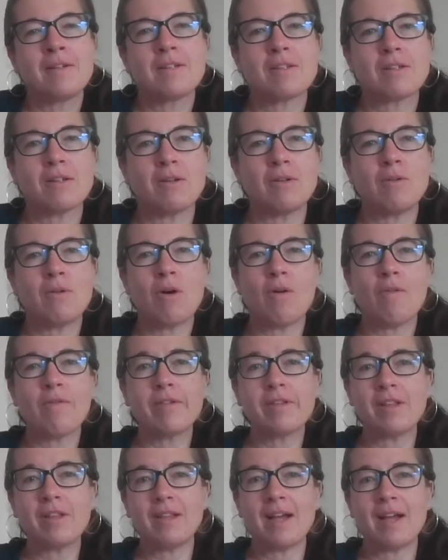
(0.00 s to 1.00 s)
So
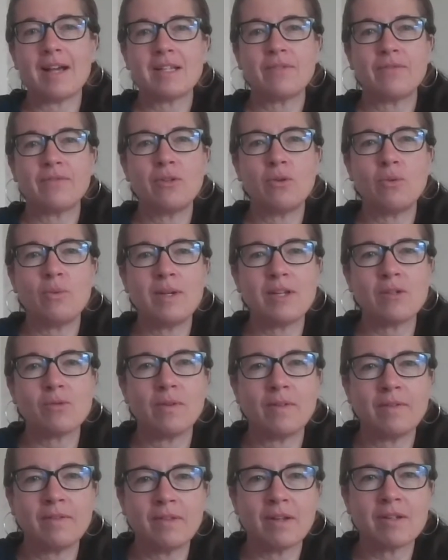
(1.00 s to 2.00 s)
over the last few weeks,
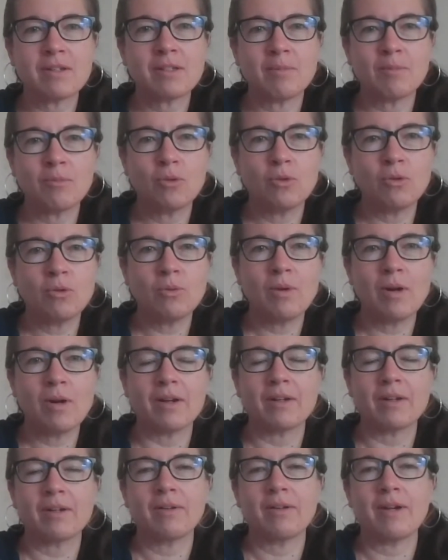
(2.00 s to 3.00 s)
we've done some cool
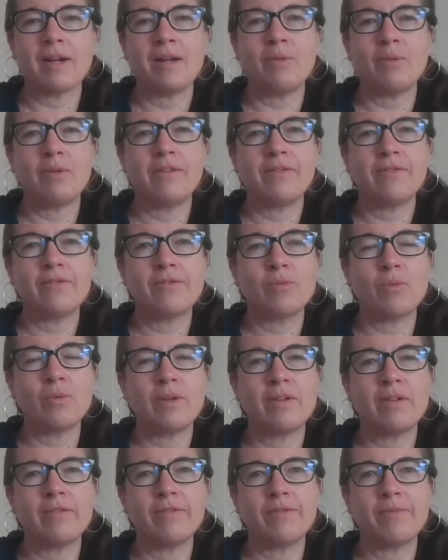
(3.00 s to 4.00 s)
work, right?
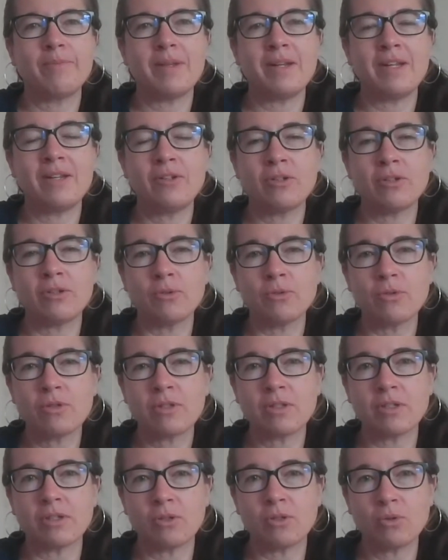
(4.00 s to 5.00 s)
We've been
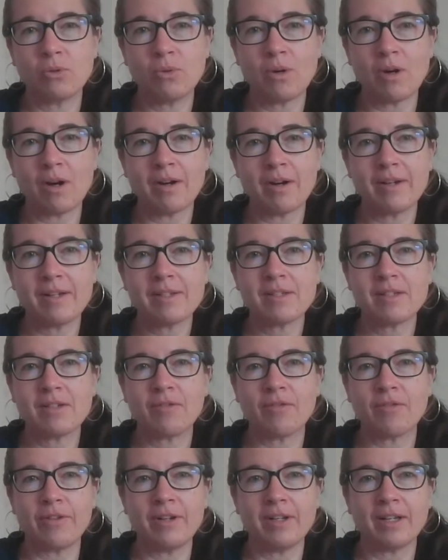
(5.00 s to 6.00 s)
introduced to two
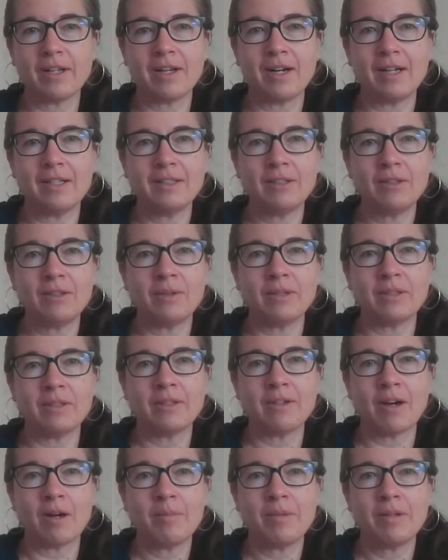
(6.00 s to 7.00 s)
artists, Frida Kahlo
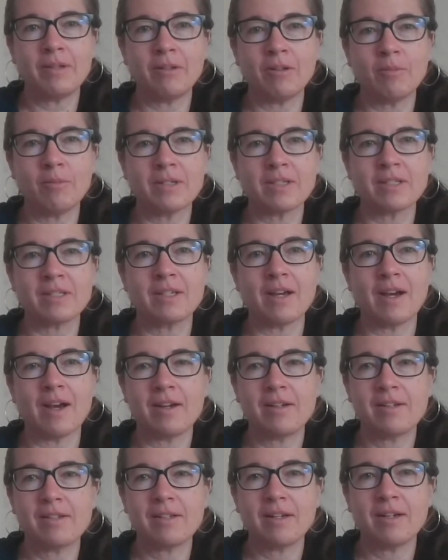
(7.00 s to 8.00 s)
and Carmen Lomas
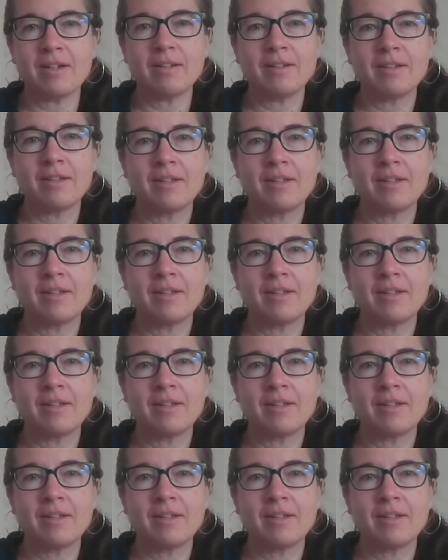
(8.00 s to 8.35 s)
Garza.